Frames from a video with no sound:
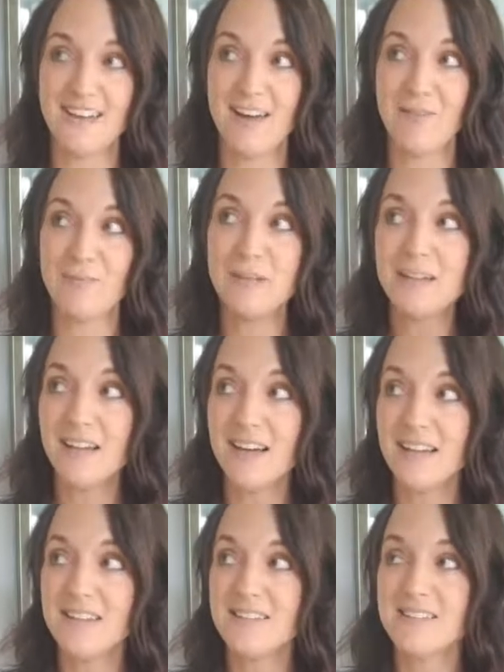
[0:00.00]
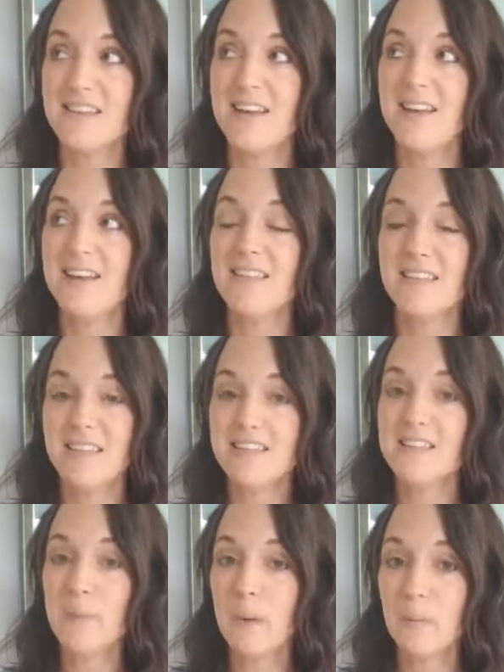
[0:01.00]
I realized the things
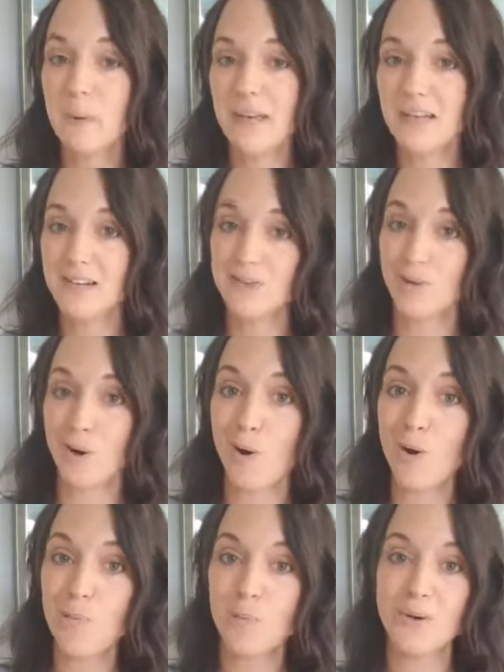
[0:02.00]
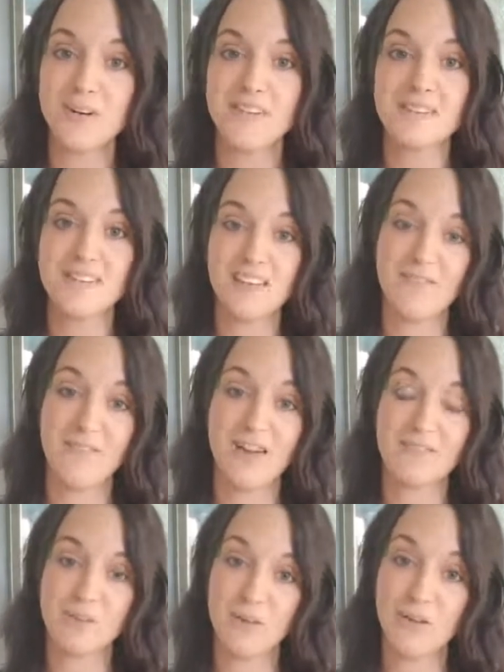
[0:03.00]
that we were bringing into our home weren't as safe
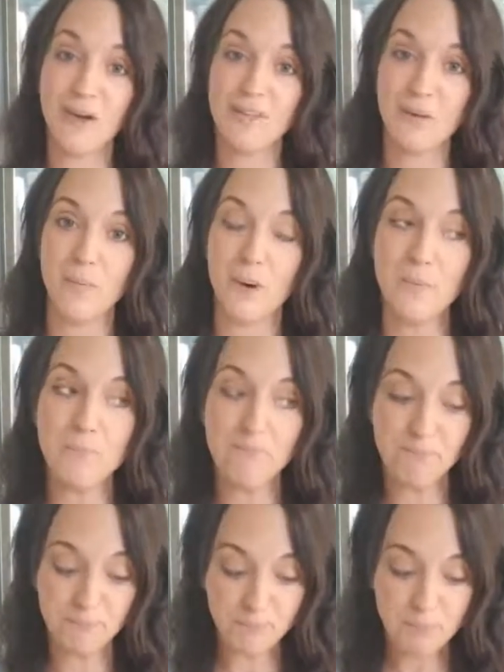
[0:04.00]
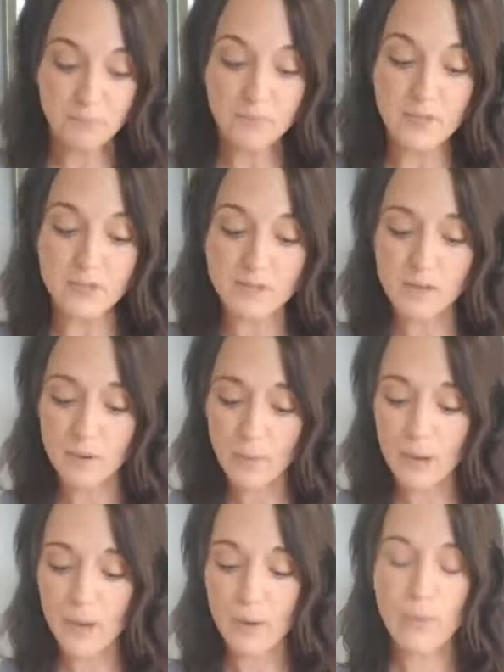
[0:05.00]
as we thought they were.
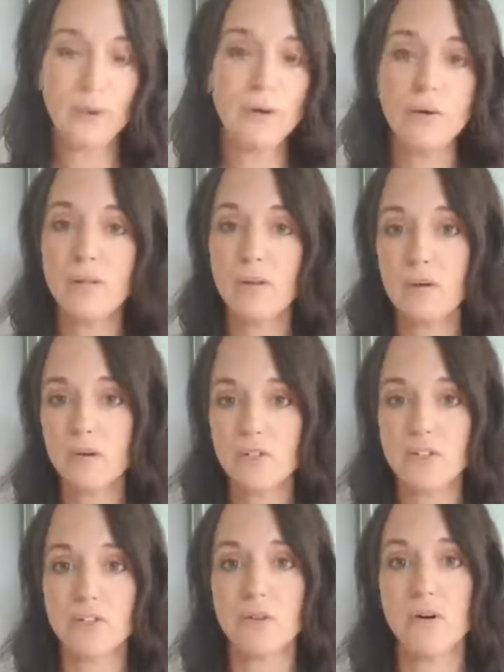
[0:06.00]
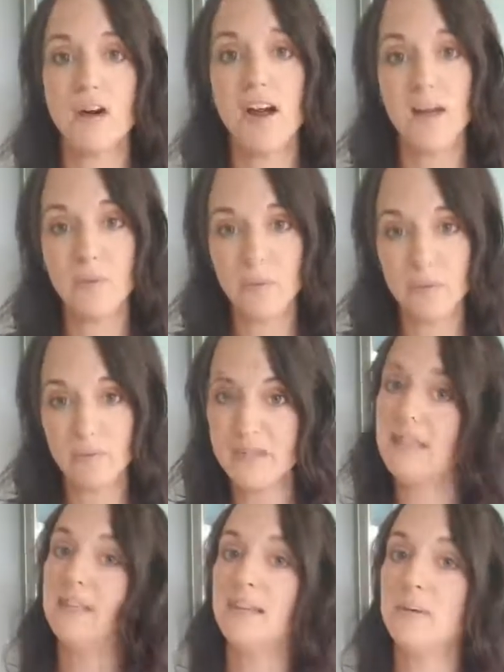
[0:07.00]
So when we'd go to the grocery store, I would be
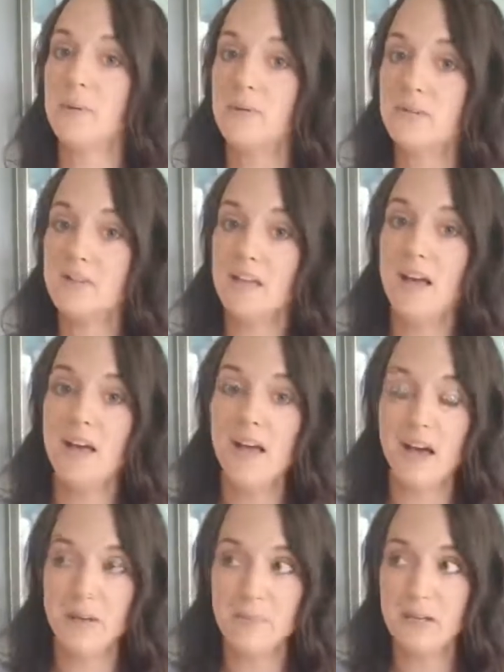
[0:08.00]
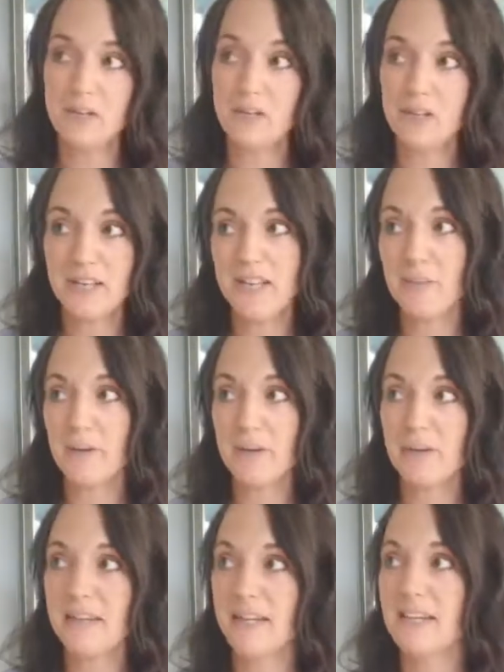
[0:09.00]
reading labels, I'd be looking up
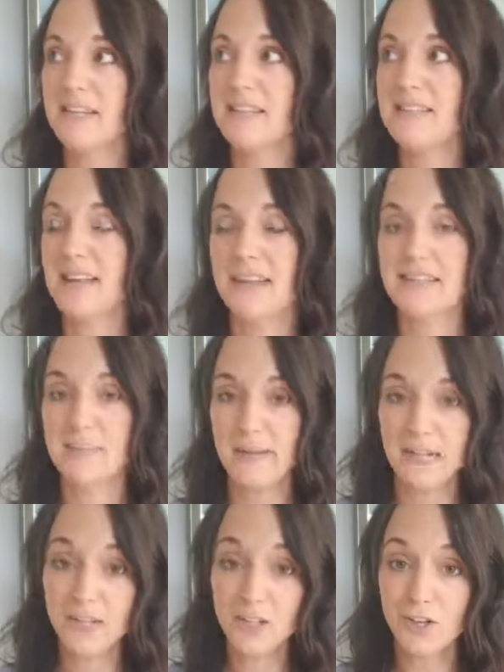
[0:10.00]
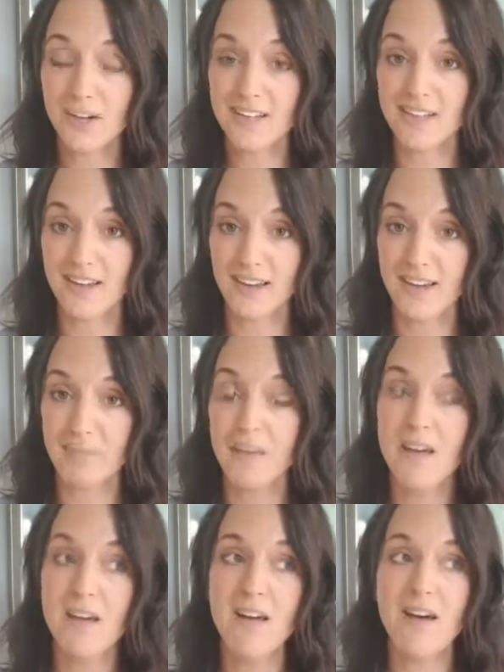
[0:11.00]
ingredients and spending a lot of time
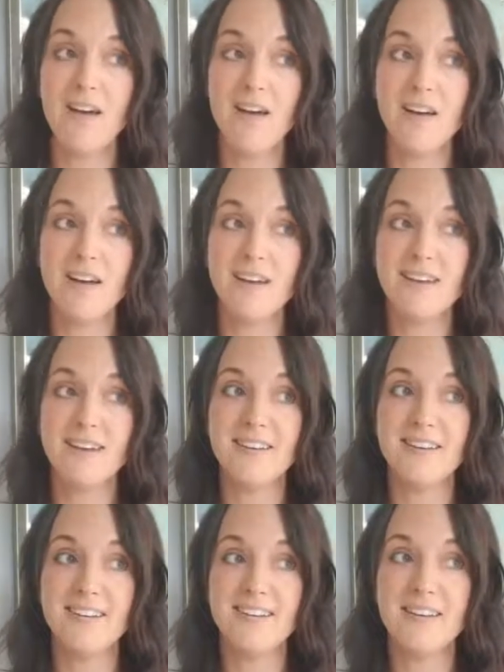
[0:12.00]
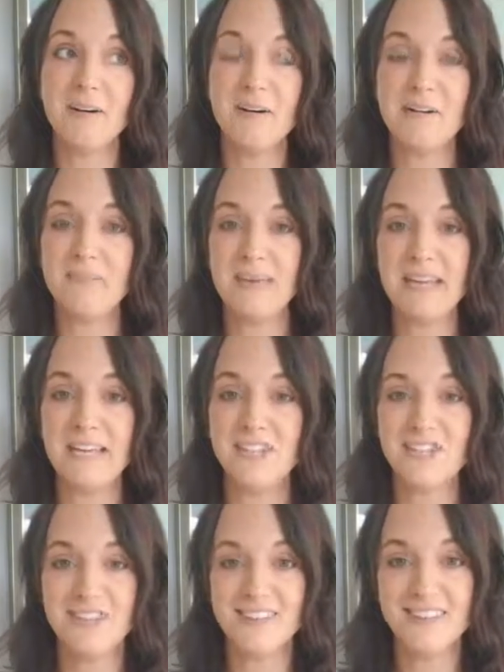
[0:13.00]
on making
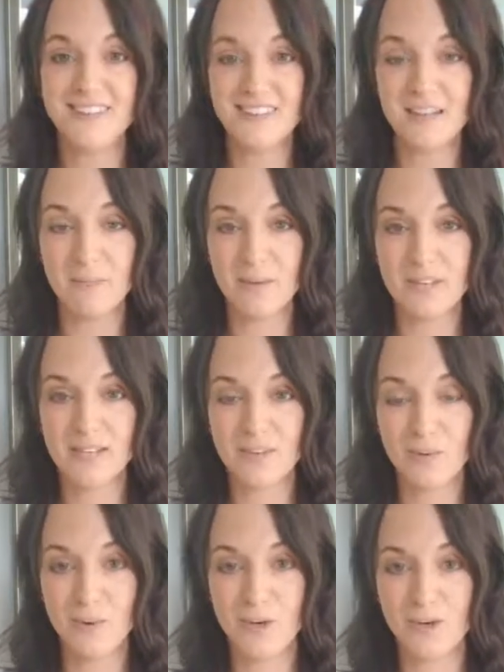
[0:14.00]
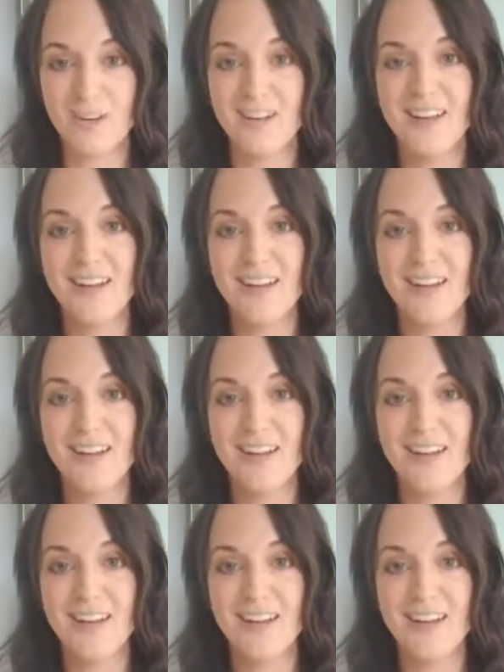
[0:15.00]
sure that these companies were